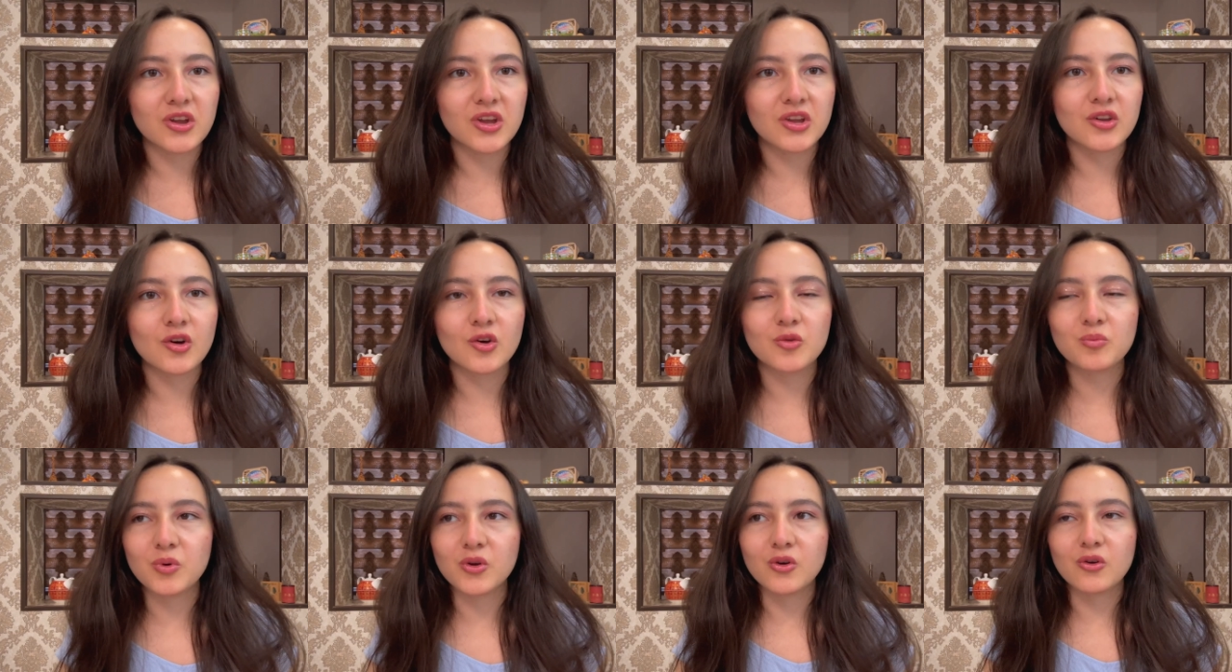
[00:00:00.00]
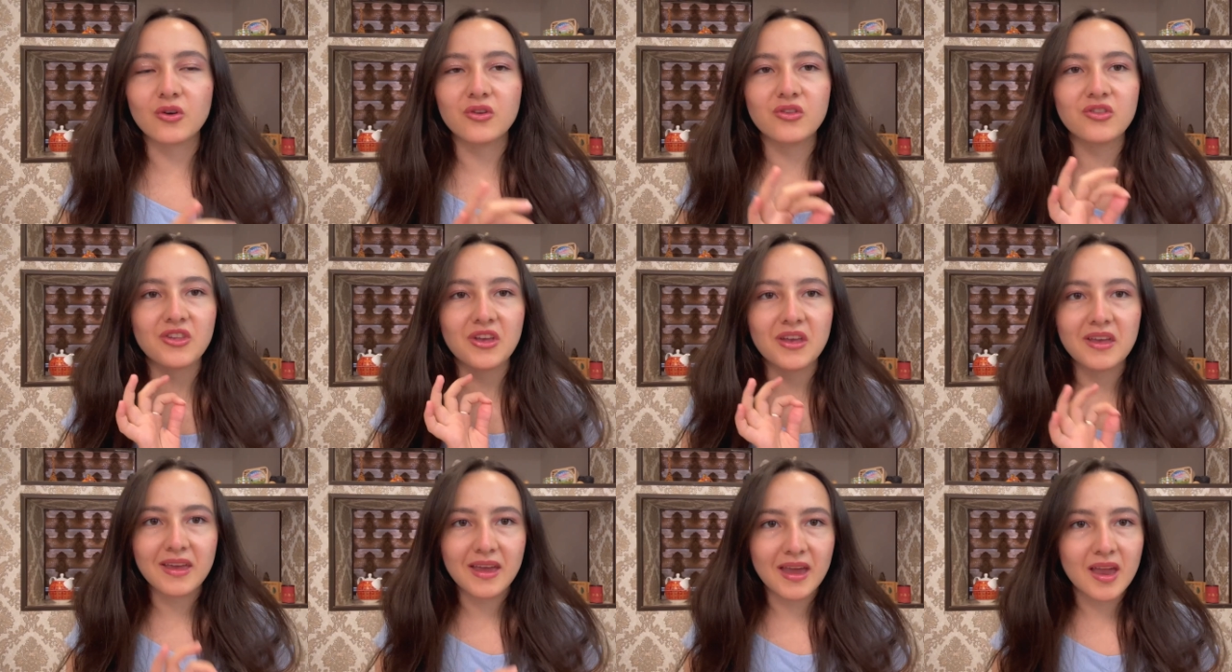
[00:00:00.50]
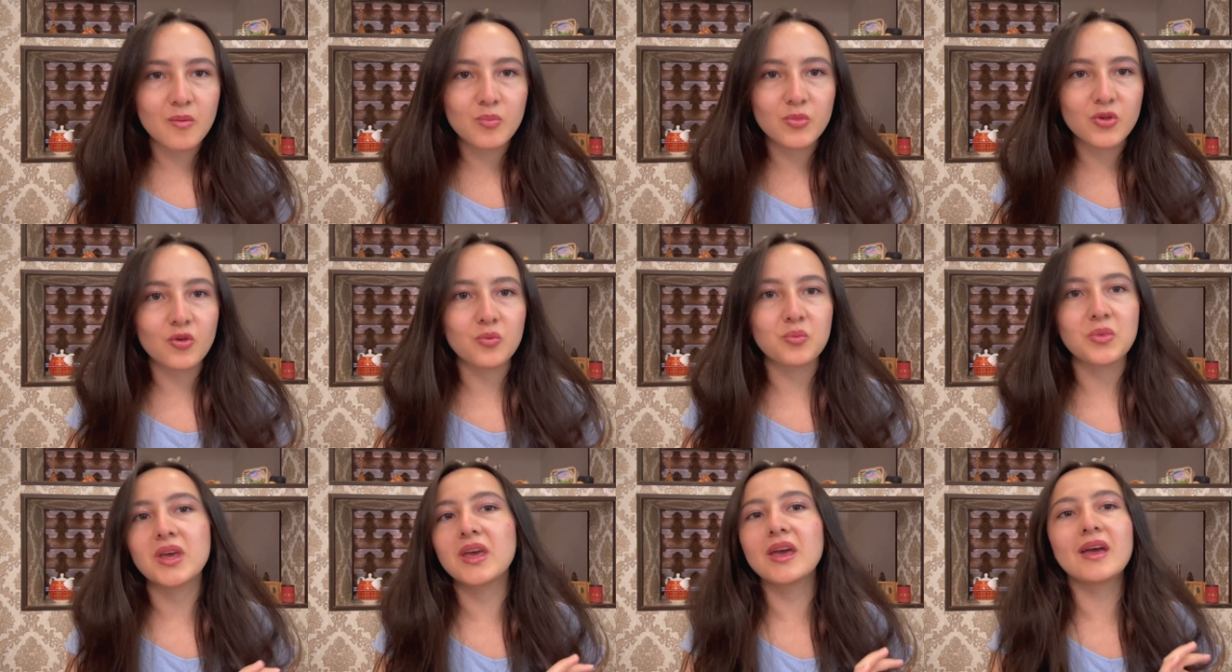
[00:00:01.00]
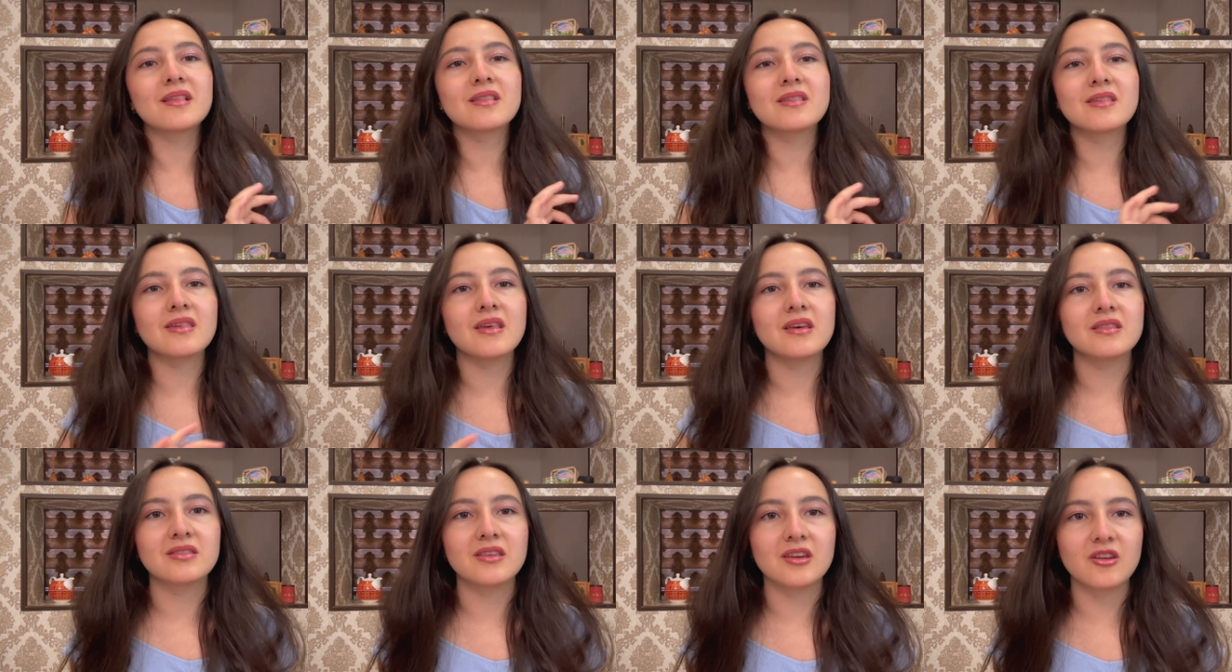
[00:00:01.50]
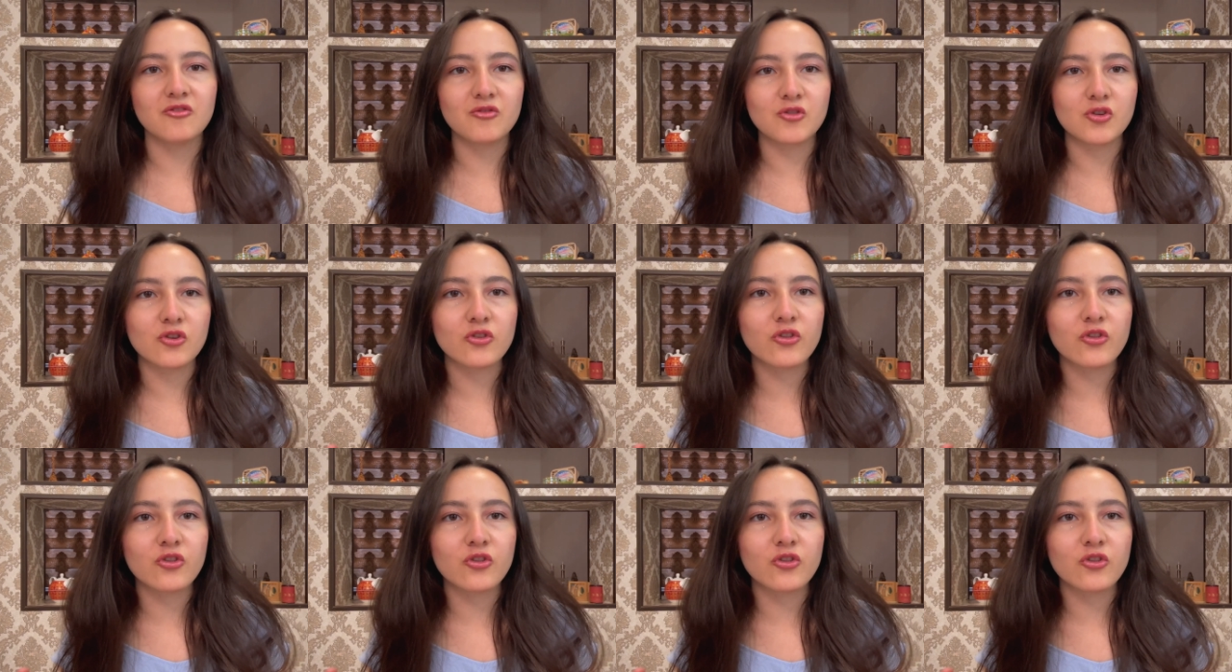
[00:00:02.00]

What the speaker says: not because they came to me and said they were